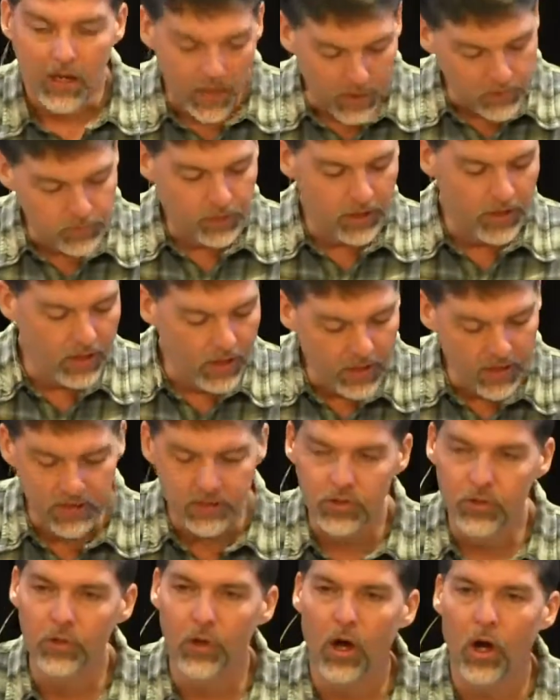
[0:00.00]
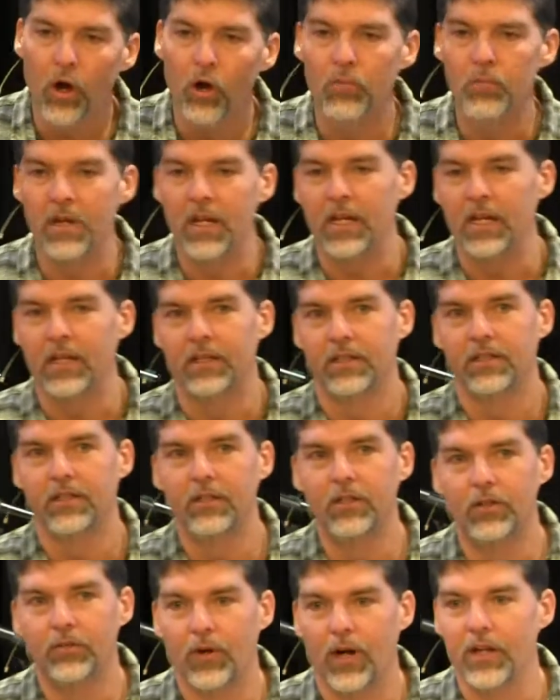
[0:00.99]
here's what it is you owe me.
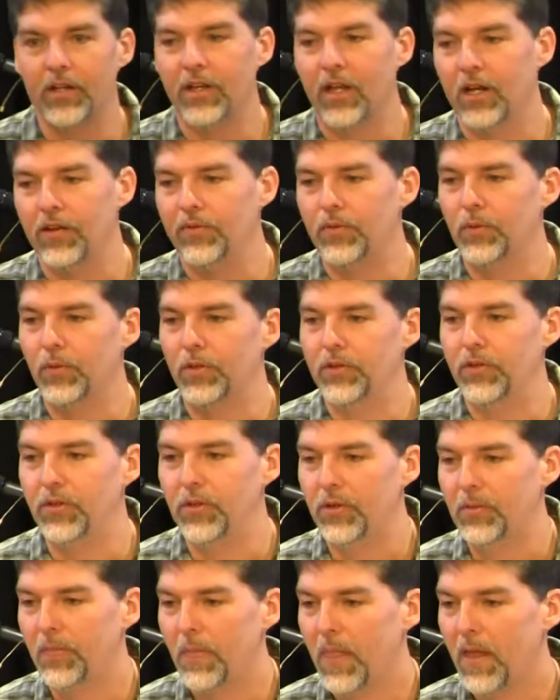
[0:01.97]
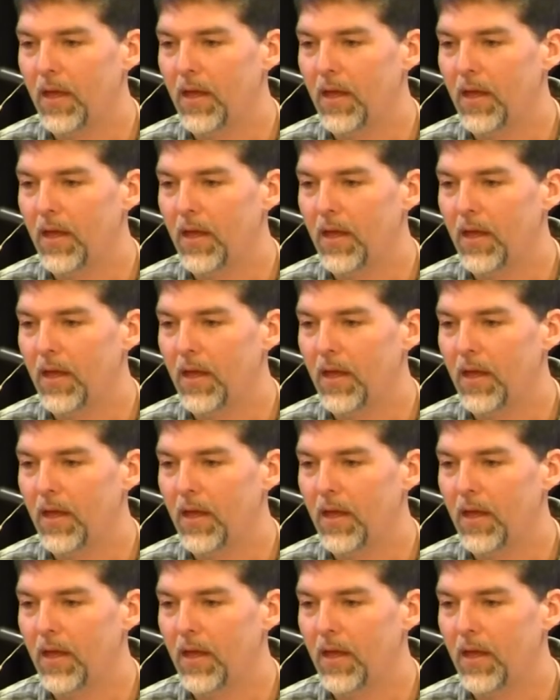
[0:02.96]
You can write it down if you want to.